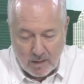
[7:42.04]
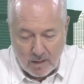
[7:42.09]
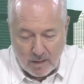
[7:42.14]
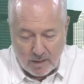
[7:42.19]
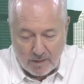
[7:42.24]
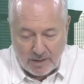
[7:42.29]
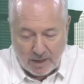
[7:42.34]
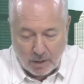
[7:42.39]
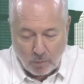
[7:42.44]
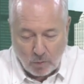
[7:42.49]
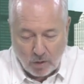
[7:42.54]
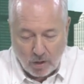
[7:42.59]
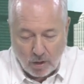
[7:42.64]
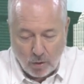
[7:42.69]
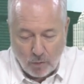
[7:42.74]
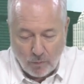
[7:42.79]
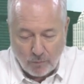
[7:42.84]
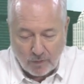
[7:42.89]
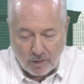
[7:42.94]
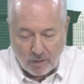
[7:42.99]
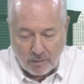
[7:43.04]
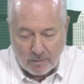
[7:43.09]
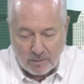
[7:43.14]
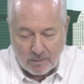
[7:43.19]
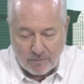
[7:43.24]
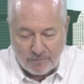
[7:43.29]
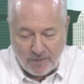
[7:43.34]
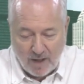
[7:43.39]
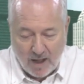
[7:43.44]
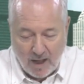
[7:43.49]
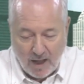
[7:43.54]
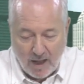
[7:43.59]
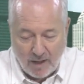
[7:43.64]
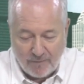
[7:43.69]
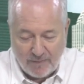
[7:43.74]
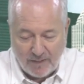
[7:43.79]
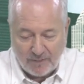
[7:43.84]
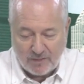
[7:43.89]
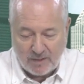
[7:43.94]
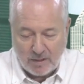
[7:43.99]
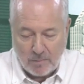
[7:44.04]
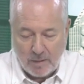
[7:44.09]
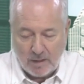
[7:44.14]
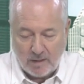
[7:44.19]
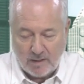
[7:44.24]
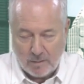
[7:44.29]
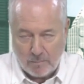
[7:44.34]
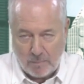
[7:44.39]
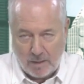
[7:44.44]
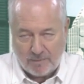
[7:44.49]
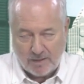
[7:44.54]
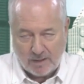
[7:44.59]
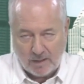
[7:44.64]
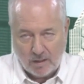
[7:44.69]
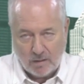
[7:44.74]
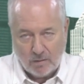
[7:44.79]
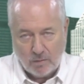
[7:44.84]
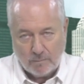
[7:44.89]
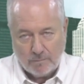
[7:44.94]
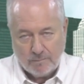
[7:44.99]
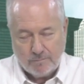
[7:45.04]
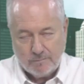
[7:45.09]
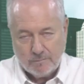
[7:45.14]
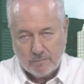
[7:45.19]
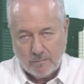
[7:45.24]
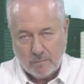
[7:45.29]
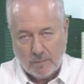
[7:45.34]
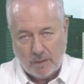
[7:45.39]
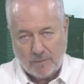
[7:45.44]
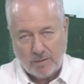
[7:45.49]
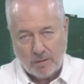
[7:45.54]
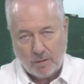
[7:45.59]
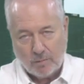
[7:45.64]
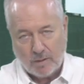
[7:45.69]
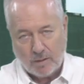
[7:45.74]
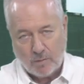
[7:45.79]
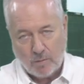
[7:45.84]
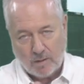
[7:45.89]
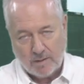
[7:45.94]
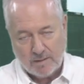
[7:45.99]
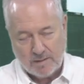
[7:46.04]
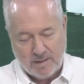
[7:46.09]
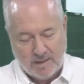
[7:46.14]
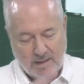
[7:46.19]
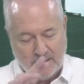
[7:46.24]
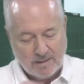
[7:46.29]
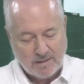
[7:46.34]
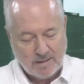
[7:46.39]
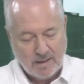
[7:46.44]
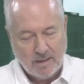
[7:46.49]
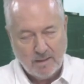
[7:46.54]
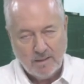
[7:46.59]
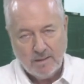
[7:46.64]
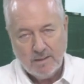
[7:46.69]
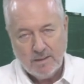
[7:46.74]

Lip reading: there were over 50 million buffalo. Buffalo, recuerda sin ese.